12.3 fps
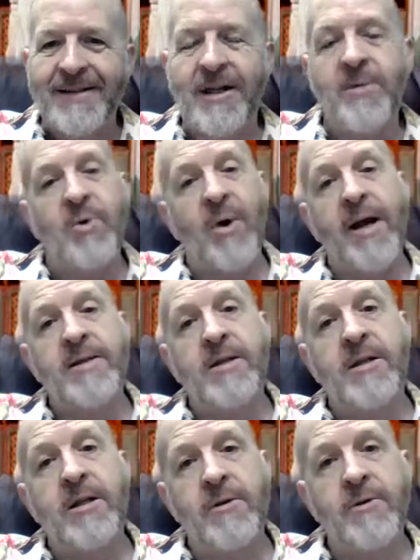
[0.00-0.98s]
Keep your eyes
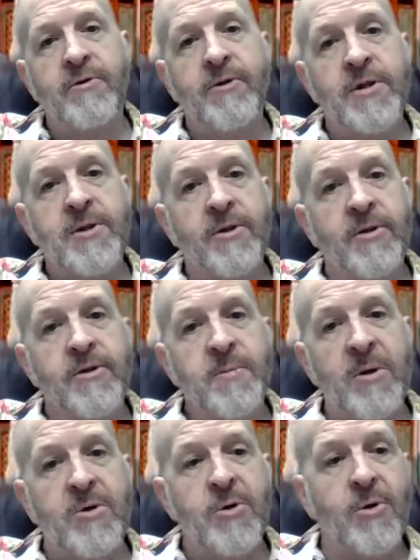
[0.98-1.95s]
and ears, physical and
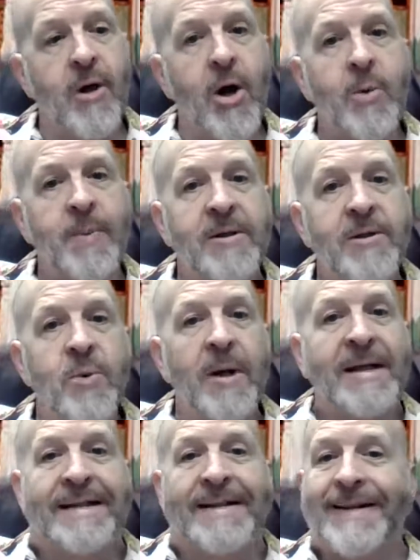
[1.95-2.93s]
spiritual, open to
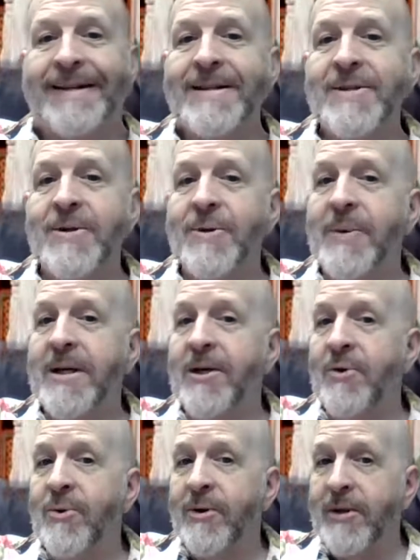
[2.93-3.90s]
what God is doing
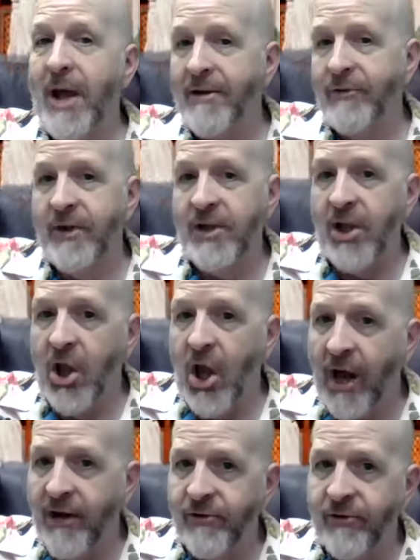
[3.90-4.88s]
in your life and in
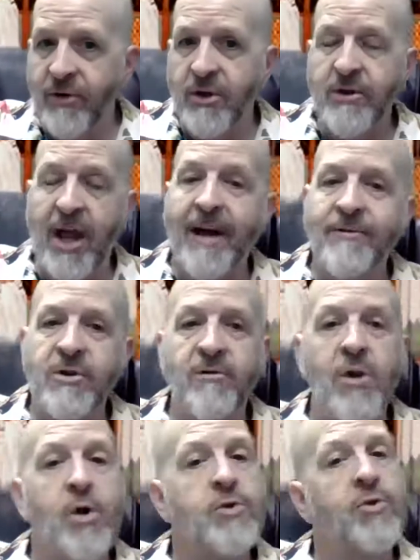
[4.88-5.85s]
the lives of
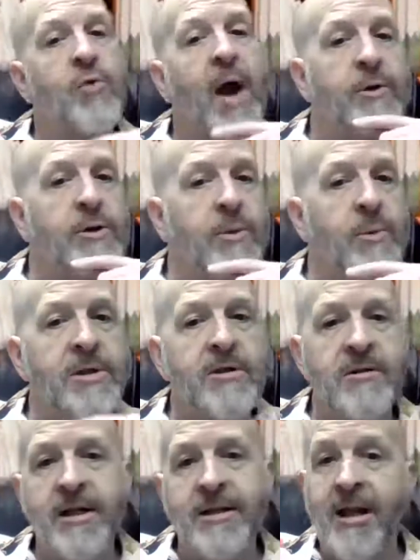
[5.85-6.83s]
those around you. When you
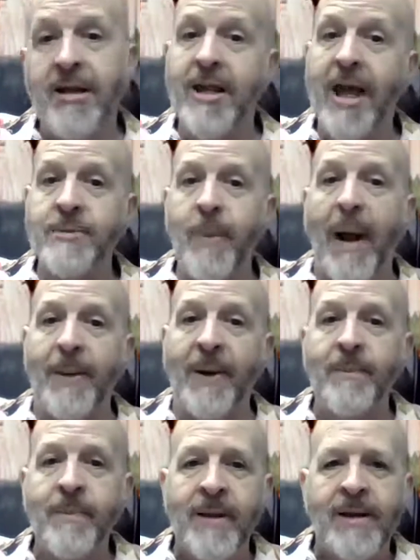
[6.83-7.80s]
see it, say, "Thanks, Papa,"
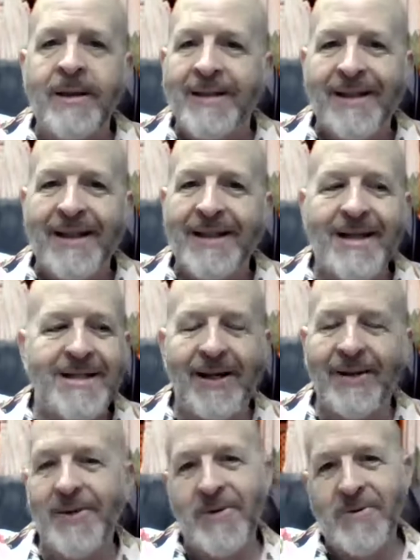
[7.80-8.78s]
and then
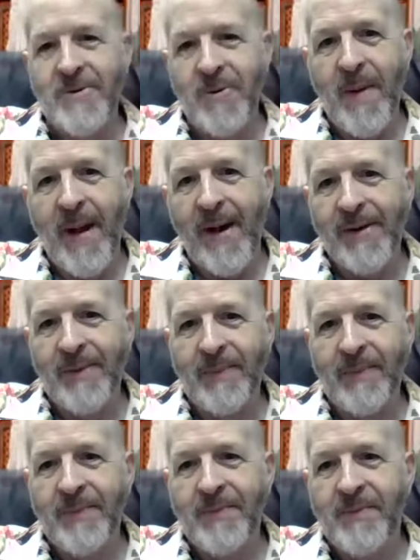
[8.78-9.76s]
tell others about it.
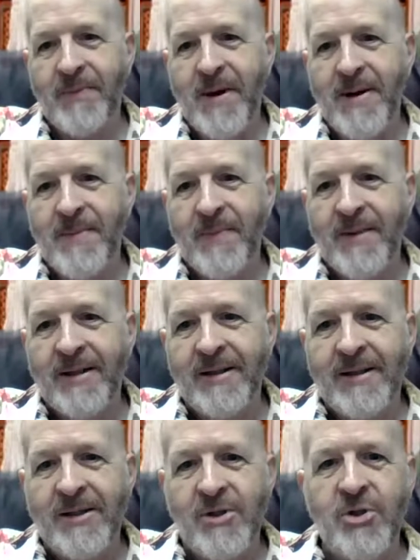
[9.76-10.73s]
Right?
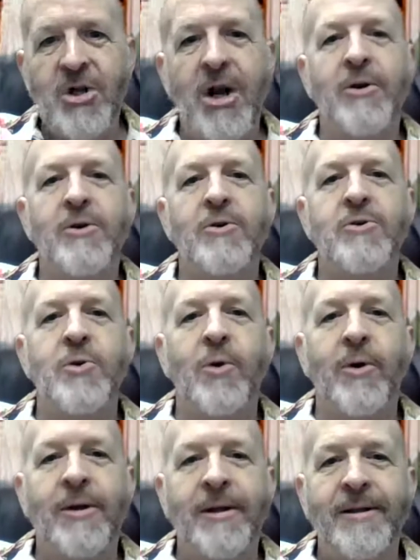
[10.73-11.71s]
Share your
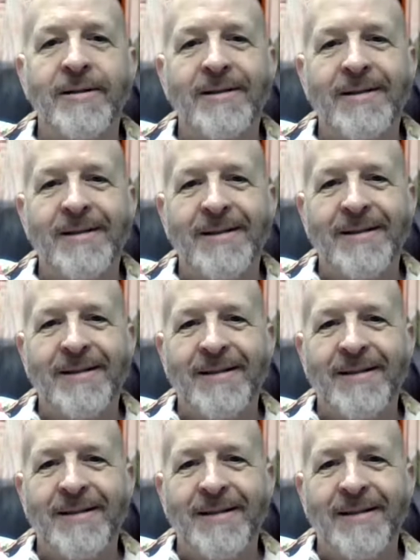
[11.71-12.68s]
story.
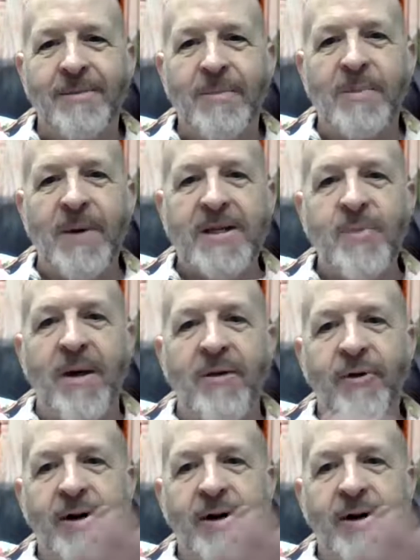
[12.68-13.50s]
Be blessed, my friend.